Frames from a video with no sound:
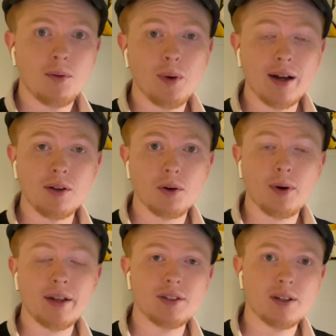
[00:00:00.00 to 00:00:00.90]
Well,
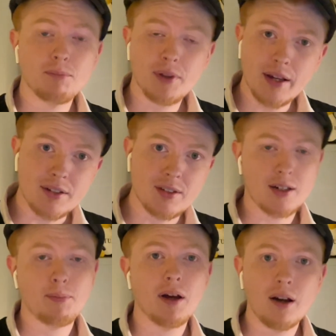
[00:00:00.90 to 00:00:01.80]
quite simply, I set
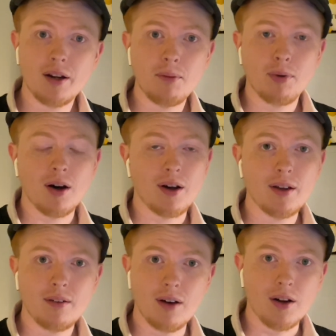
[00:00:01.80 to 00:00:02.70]
up a
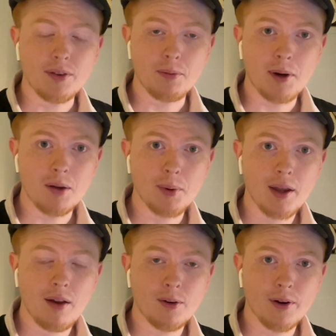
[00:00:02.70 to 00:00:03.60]
honeypot on the
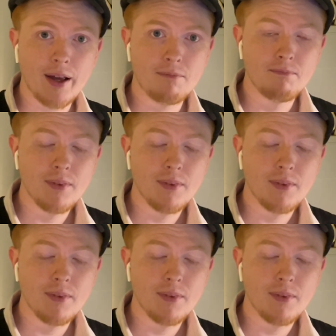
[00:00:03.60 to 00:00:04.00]
public internet,